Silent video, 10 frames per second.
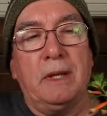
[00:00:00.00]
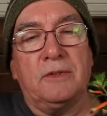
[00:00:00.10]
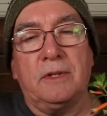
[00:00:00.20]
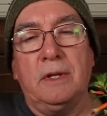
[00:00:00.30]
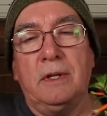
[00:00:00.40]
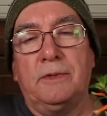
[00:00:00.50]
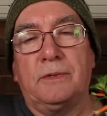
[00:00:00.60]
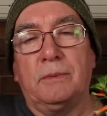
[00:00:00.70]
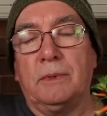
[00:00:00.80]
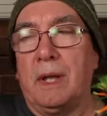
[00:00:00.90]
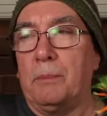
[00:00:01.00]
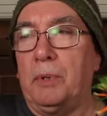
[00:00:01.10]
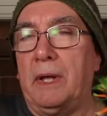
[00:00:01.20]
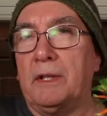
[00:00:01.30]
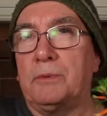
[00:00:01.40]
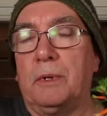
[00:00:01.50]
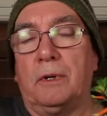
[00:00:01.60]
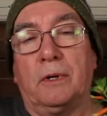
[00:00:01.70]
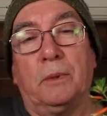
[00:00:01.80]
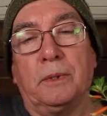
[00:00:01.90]
seeds, get plants we
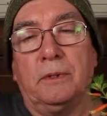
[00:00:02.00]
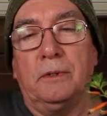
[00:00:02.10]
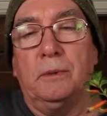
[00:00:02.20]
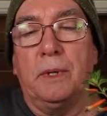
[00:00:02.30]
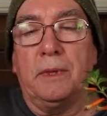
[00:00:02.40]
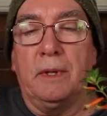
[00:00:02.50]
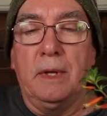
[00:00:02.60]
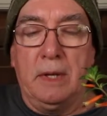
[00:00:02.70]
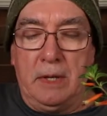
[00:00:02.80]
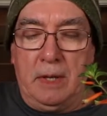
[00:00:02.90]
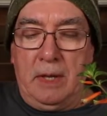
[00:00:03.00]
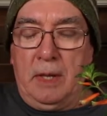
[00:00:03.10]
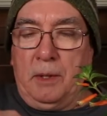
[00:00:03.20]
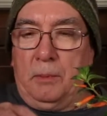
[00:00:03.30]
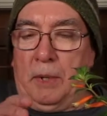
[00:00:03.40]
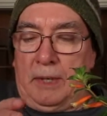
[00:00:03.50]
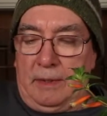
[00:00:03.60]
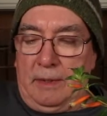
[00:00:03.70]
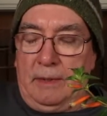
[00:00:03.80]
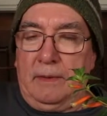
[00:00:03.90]
don't know what to do with. But
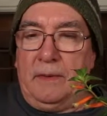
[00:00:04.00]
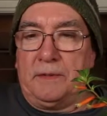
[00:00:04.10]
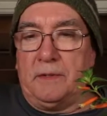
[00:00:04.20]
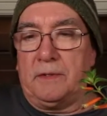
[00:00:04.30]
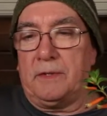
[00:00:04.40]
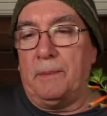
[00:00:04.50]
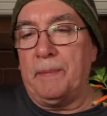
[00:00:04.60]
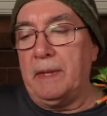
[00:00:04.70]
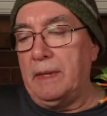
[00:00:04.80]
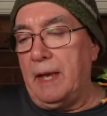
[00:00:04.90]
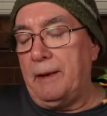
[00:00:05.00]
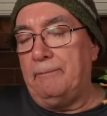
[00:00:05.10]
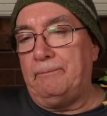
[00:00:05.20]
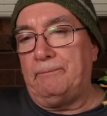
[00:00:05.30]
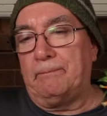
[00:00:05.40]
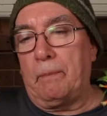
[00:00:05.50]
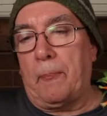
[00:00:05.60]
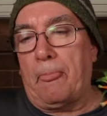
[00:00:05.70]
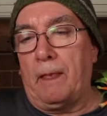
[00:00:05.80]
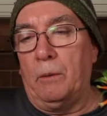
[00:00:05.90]
this is something that
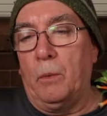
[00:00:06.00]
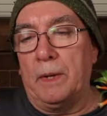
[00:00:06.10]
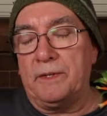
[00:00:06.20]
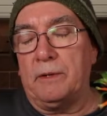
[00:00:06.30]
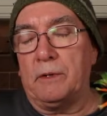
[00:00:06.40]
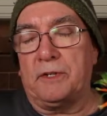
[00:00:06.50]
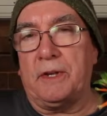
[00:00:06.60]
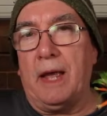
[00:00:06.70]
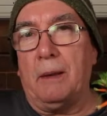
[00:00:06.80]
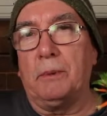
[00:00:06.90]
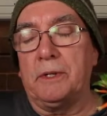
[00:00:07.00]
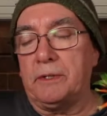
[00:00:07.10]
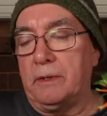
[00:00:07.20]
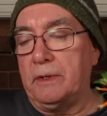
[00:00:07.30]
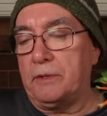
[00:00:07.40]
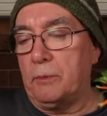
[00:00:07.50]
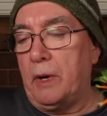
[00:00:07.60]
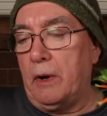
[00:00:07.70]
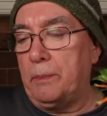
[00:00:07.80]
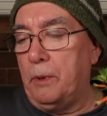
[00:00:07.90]
once they're established, this
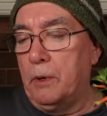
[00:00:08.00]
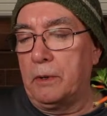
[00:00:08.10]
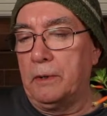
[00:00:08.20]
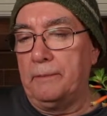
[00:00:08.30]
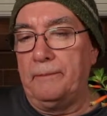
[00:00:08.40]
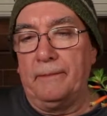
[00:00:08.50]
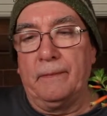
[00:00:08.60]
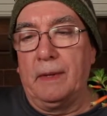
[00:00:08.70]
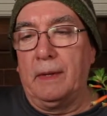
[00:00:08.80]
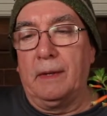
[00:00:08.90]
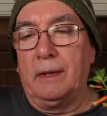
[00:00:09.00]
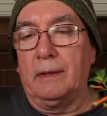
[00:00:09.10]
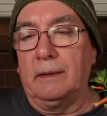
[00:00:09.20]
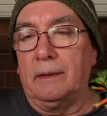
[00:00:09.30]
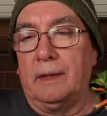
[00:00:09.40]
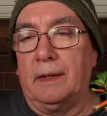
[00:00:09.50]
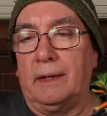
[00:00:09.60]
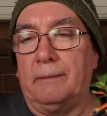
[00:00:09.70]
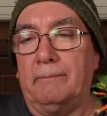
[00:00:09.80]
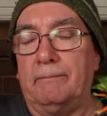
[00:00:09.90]
red hot poker,
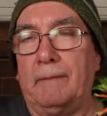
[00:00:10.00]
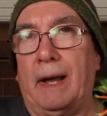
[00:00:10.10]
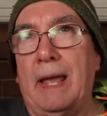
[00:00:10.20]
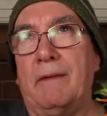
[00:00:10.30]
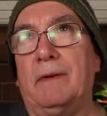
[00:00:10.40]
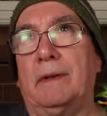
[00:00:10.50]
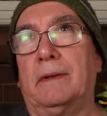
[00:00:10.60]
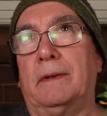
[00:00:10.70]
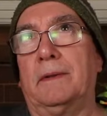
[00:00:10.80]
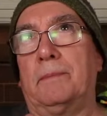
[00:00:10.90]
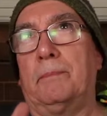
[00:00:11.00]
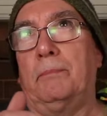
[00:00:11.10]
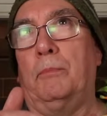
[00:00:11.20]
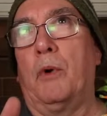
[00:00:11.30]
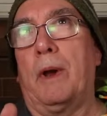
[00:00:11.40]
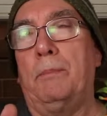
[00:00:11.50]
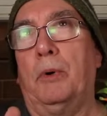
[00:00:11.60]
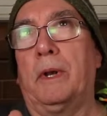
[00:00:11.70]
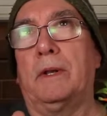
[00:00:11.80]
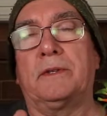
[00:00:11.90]
I have it, where I
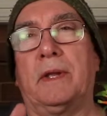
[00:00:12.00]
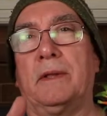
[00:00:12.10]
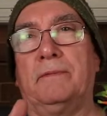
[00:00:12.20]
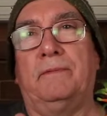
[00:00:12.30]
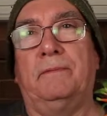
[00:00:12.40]
put it gets